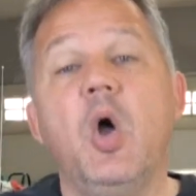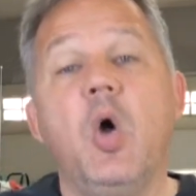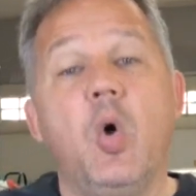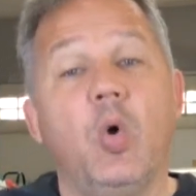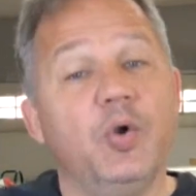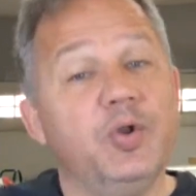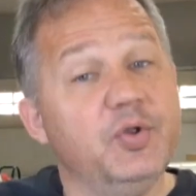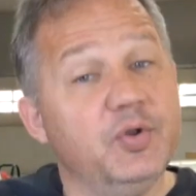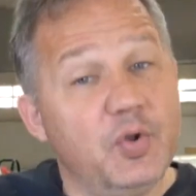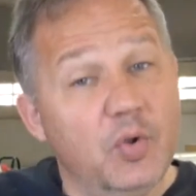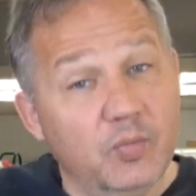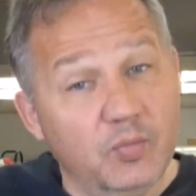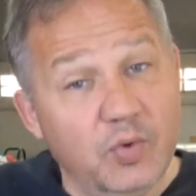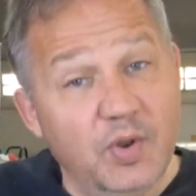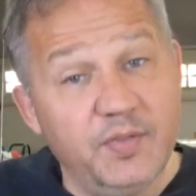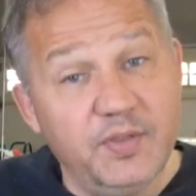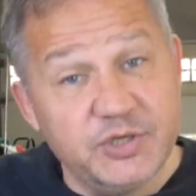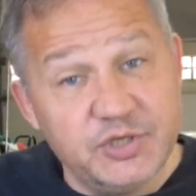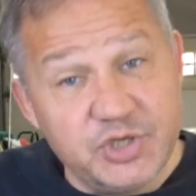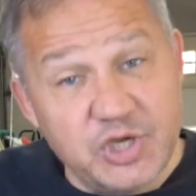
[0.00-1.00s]
or you don't
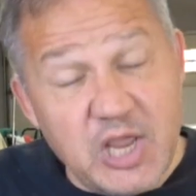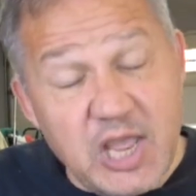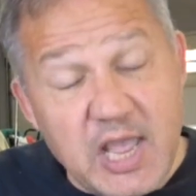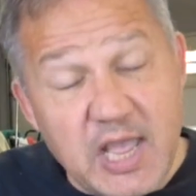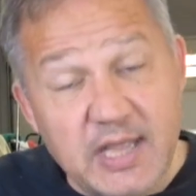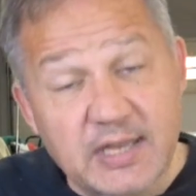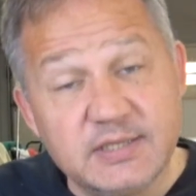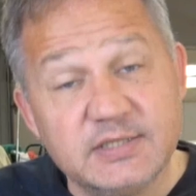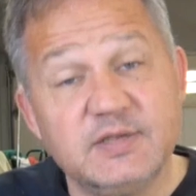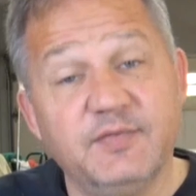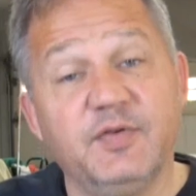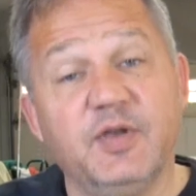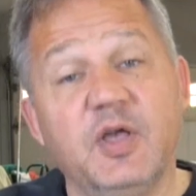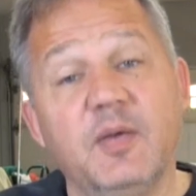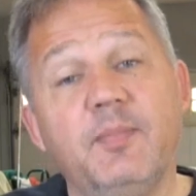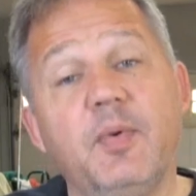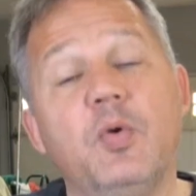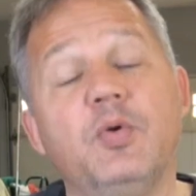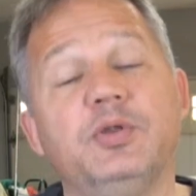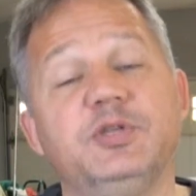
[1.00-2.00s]
run the chance of a
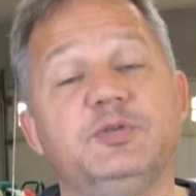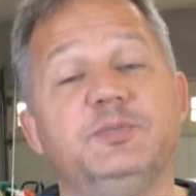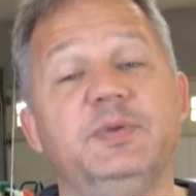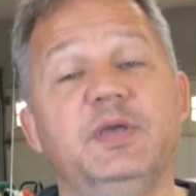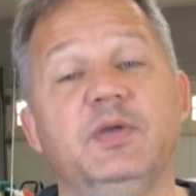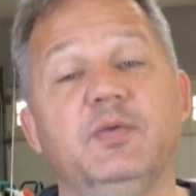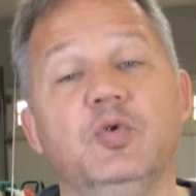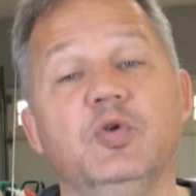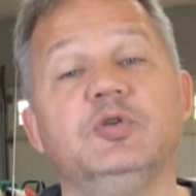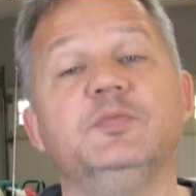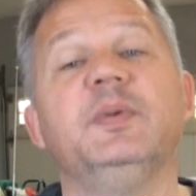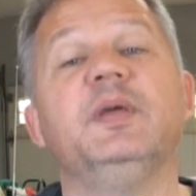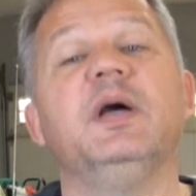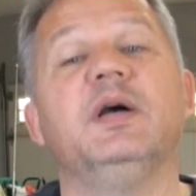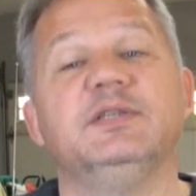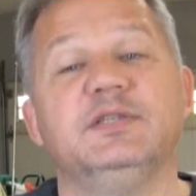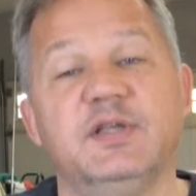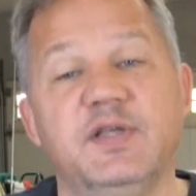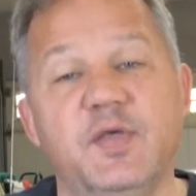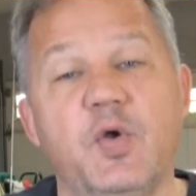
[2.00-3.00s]
component being ruined
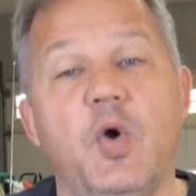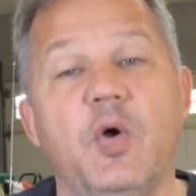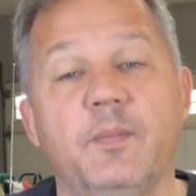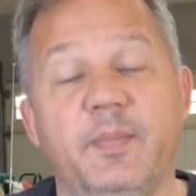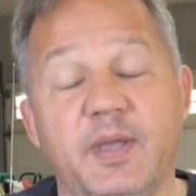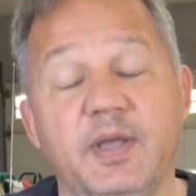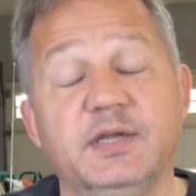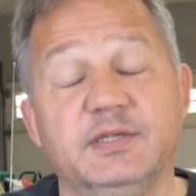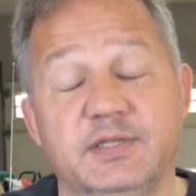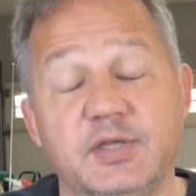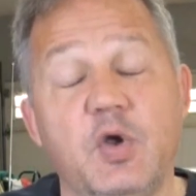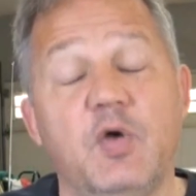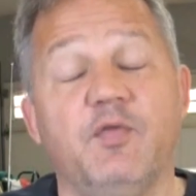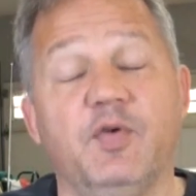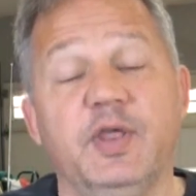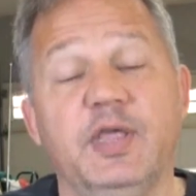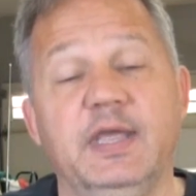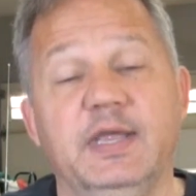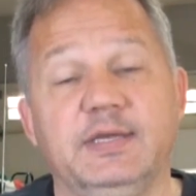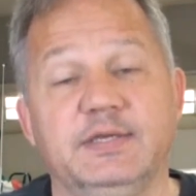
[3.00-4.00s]
because they
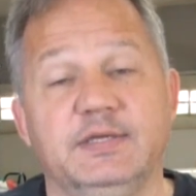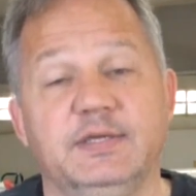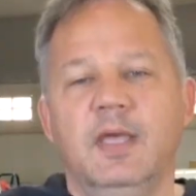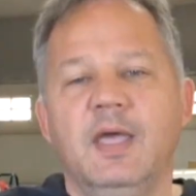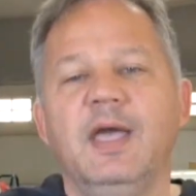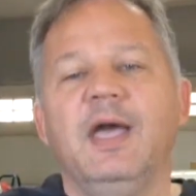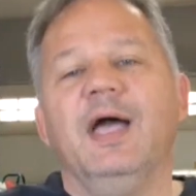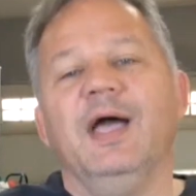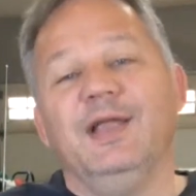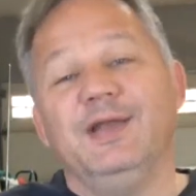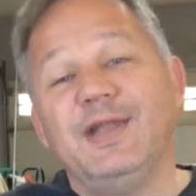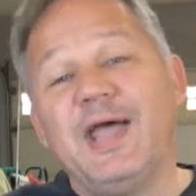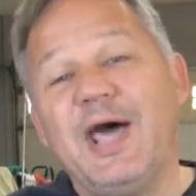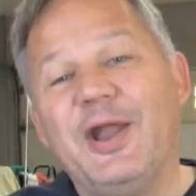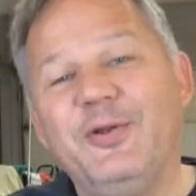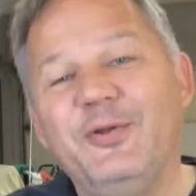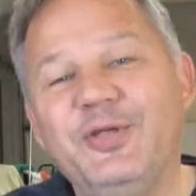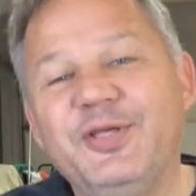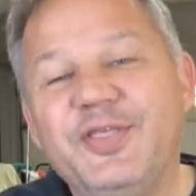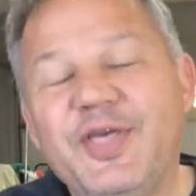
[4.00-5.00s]
overheat. Not
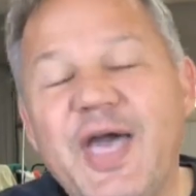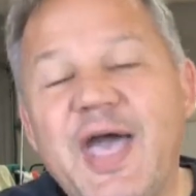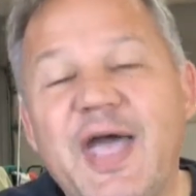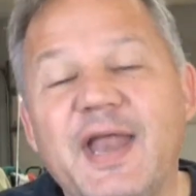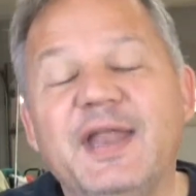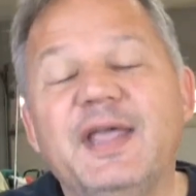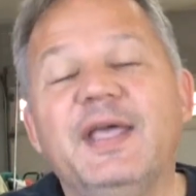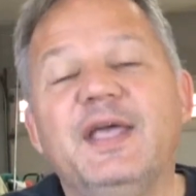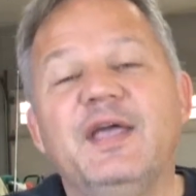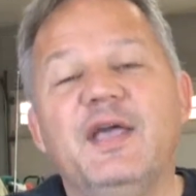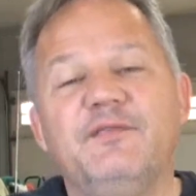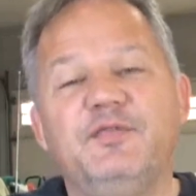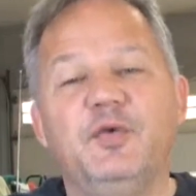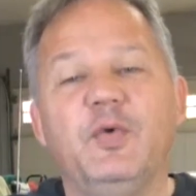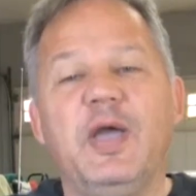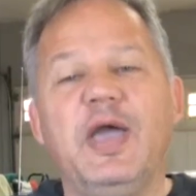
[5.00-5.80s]
only that, if you